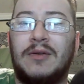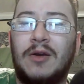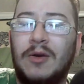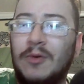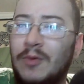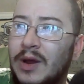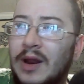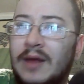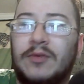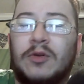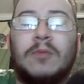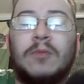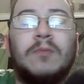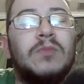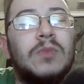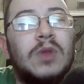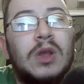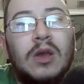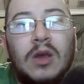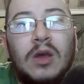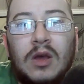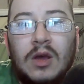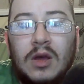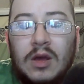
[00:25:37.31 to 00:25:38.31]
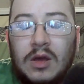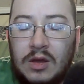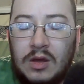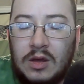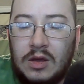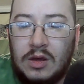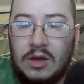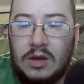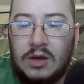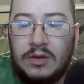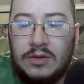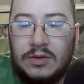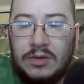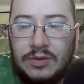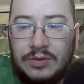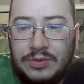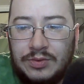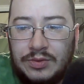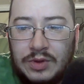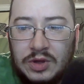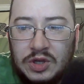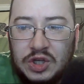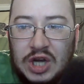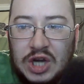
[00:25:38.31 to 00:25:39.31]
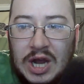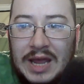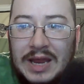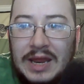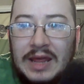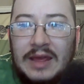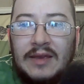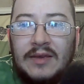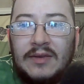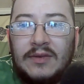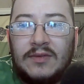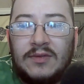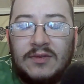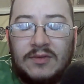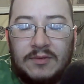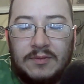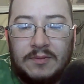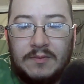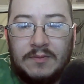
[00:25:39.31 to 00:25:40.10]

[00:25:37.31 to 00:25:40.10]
Whatever. The Chinese,